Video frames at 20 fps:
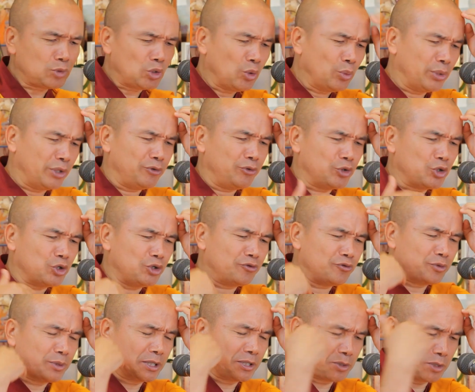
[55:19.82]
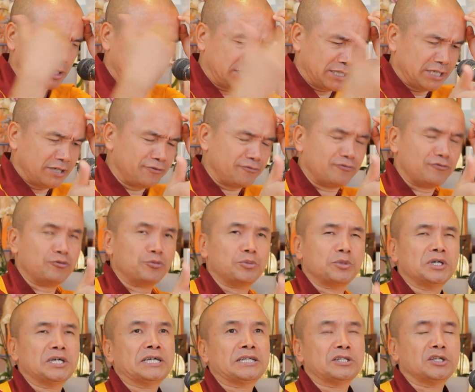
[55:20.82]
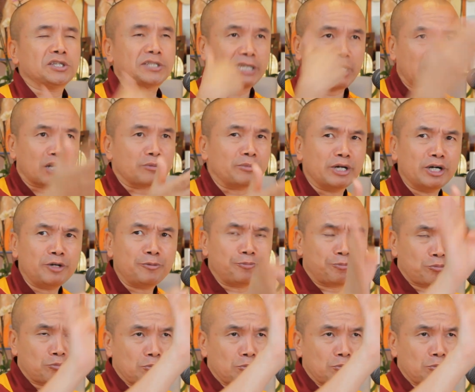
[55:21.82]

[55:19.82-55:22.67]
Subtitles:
when we give the dharma,